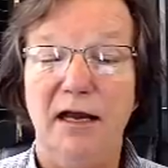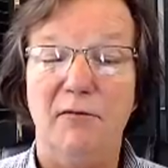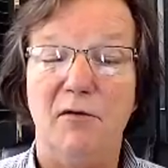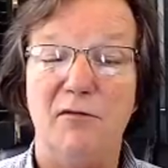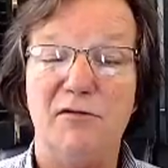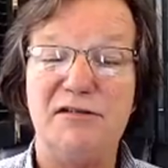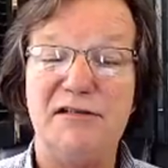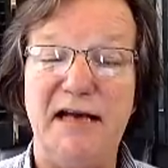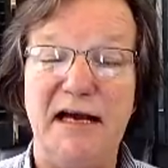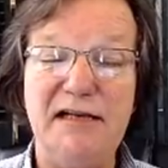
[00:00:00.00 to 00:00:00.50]

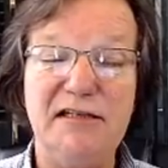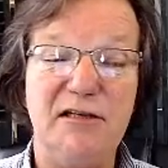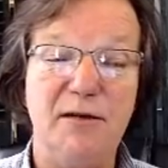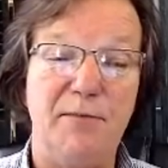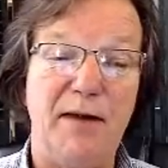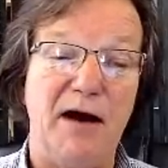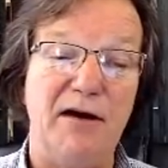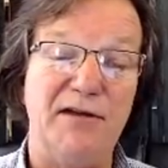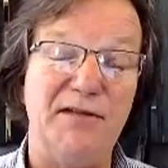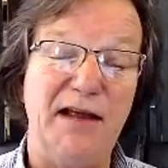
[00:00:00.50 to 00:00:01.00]
what was nice
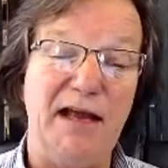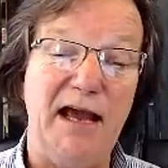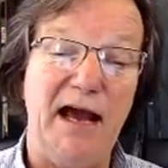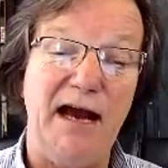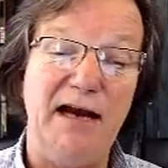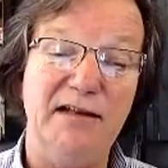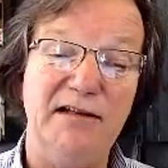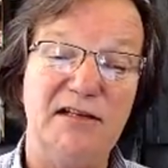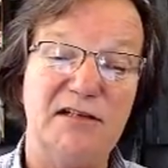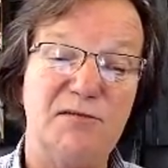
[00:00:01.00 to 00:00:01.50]
about it, they
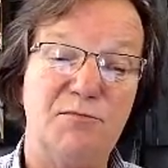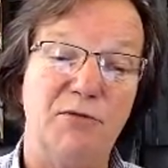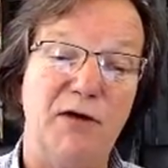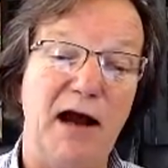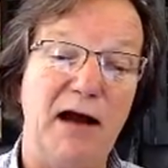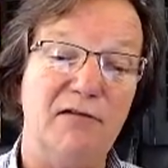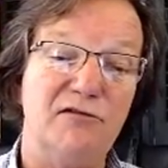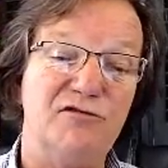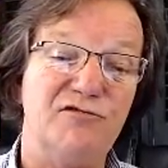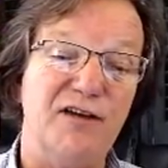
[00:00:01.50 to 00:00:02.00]
added this
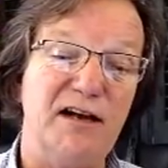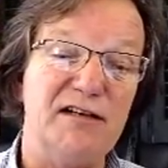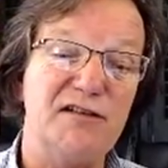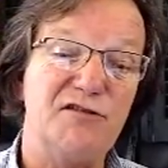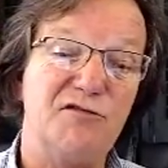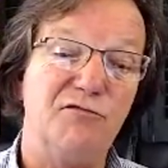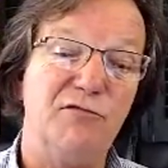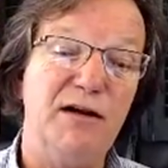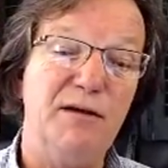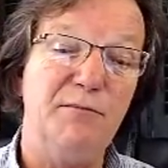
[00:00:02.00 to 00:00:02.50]
brown
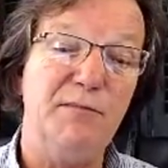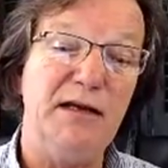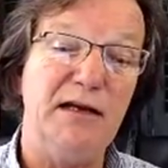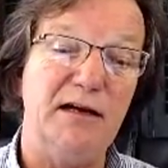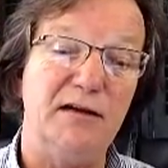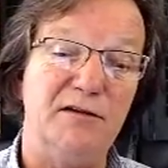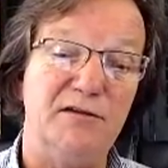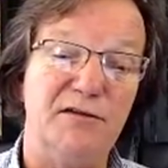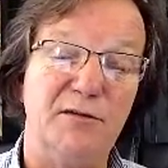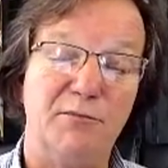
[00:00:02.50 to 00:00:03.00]
dressed rim
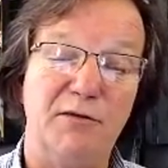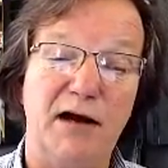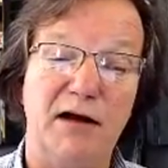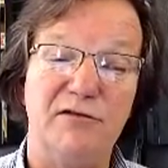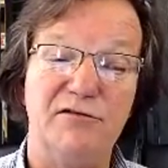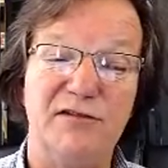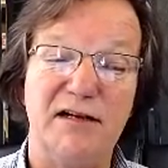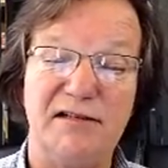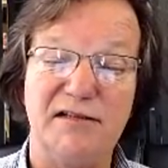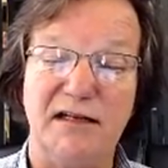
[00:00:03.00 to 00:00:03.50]
here, the
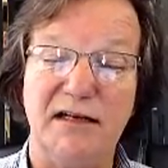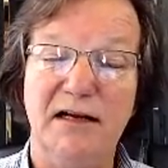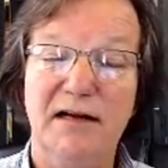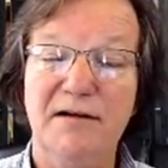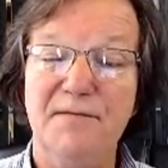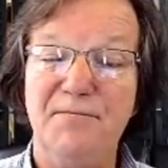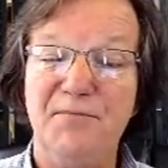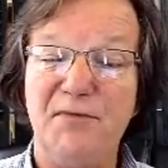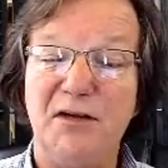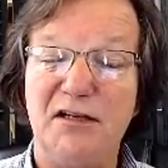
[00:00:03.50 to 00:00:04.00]
brown dressing,
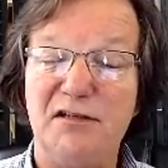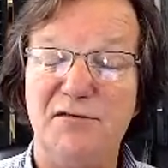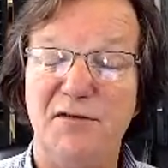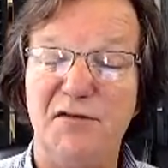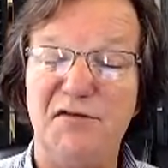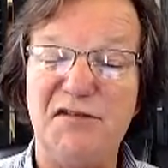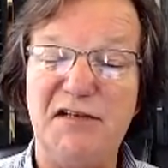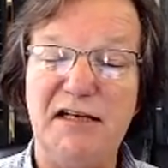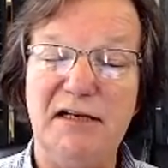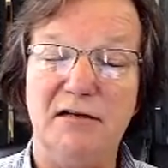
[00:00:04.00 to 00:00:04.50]
because if
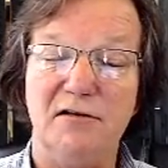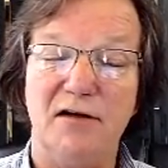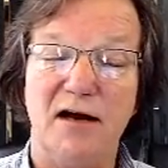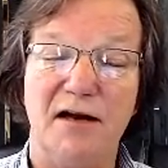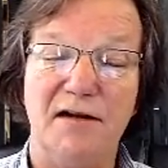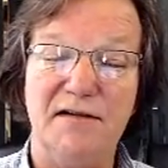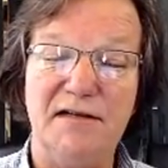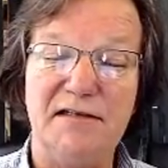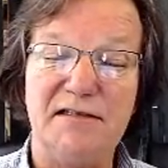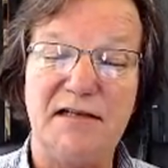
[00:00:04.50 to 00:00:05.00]
you've seen a
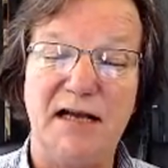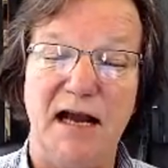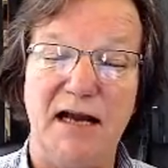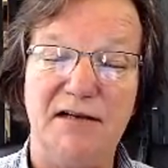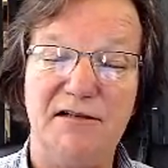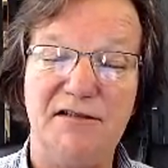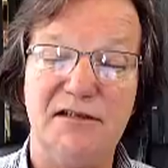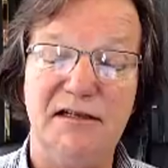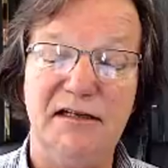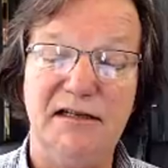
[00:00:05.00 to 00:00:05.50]
lot of these
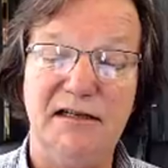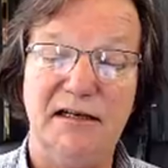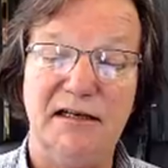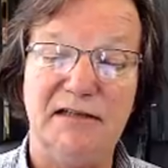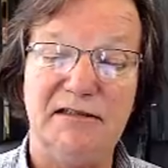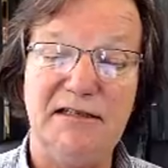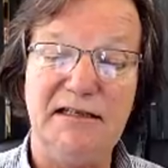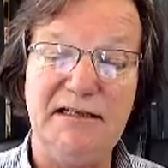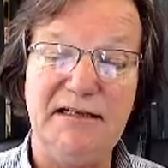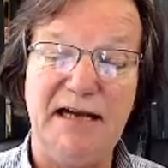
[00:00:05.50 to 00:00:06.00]
Kangxi
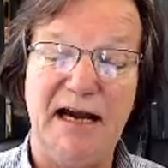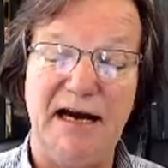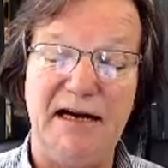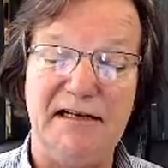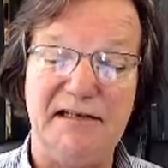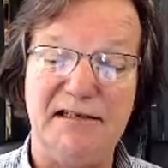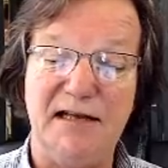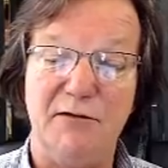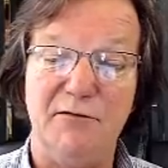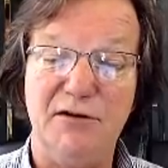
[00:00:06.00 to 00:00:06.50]
uh, tea
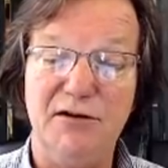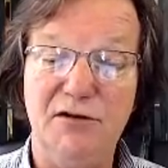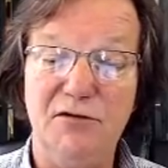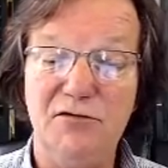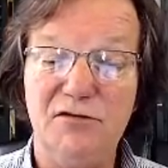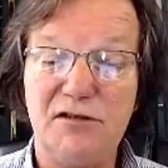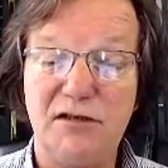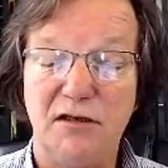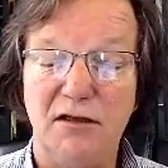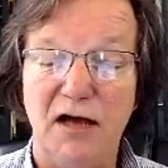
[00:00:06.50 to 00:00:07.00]
caddies, they were
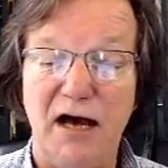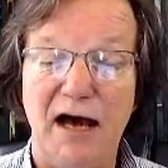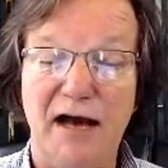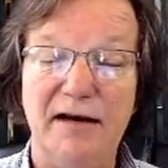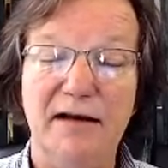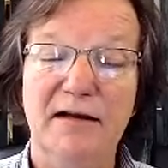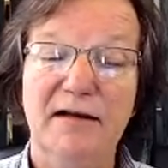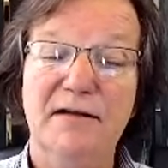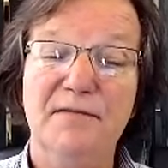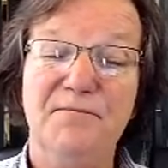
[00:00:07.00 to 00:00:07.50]
used a
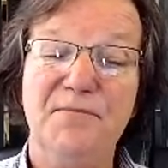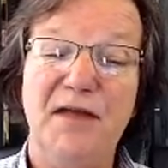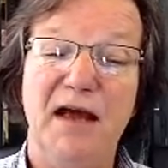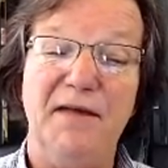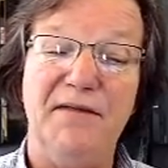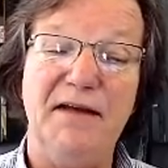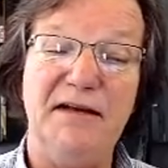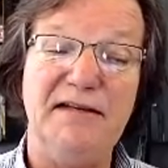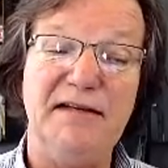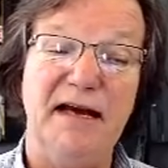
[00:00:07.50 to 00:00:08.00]
lot,
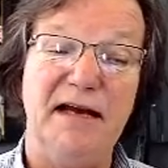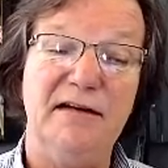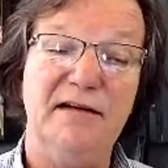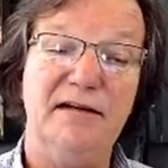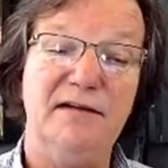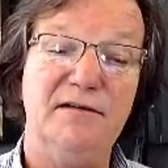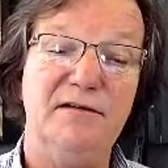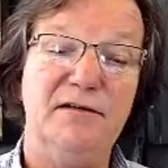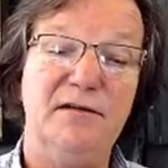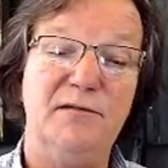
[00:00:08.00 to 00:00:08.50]
and they
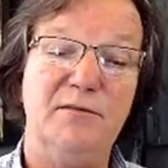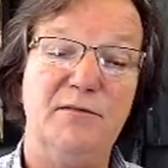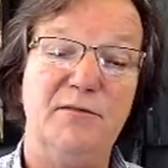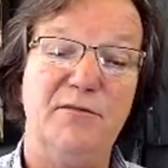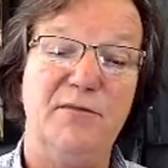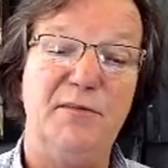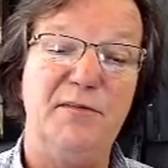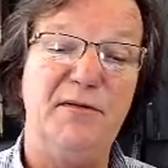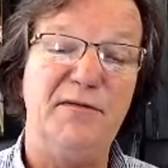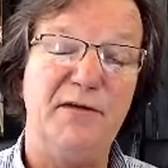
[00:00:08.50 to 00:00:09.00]
tended to
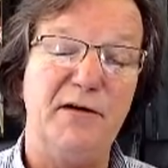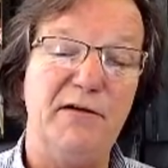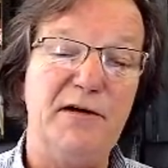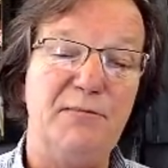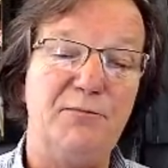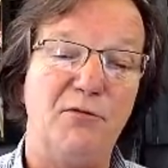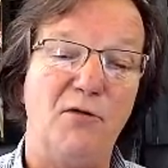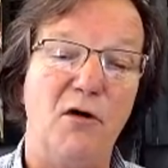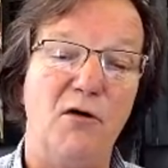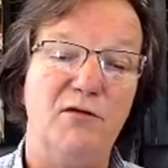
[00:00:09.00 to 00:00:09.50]
be very
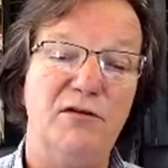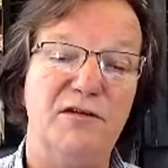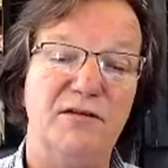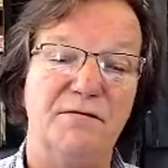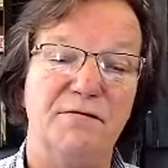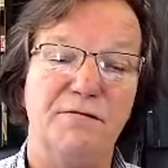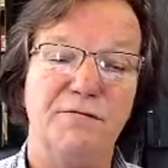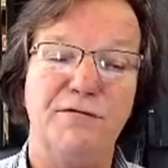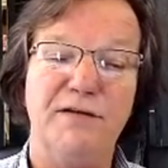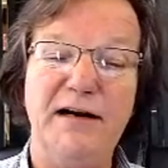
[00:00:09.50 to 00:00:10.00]
prone to
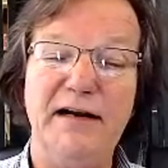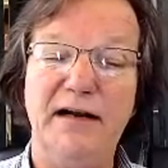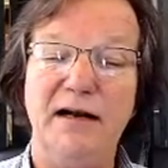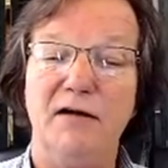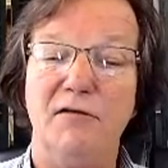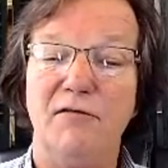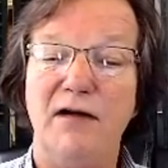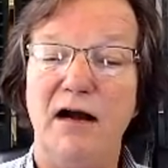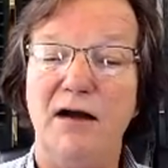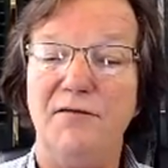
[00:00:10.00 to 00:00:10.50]
fritting
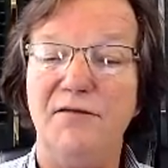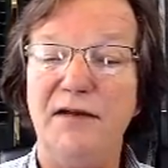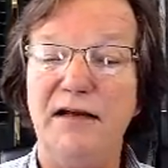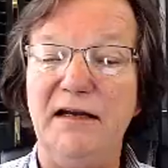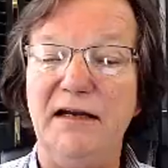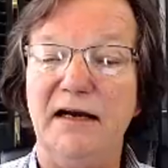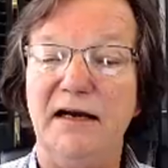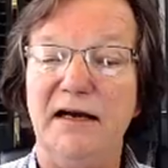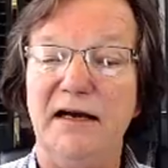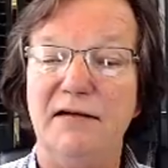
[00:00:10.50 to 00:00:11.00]
around
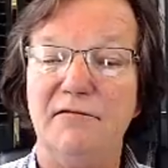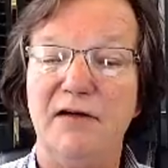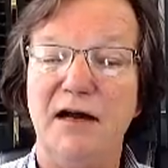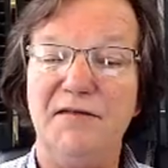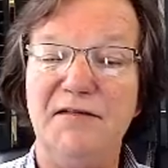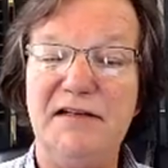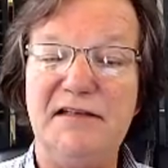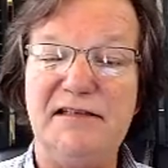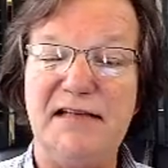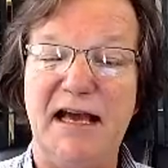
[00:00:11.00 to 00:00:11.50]
the uh,
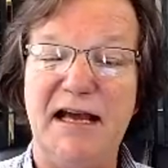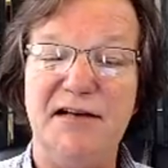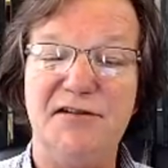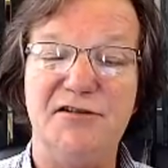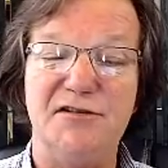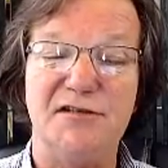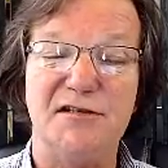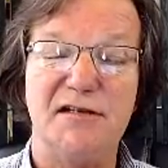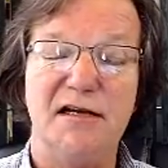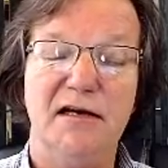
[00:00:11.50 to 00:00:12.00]
around these
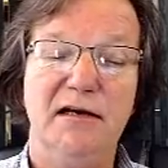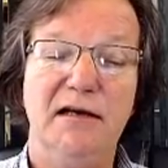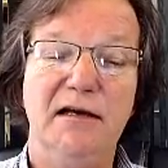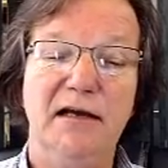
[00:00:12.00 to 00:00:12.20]
edges.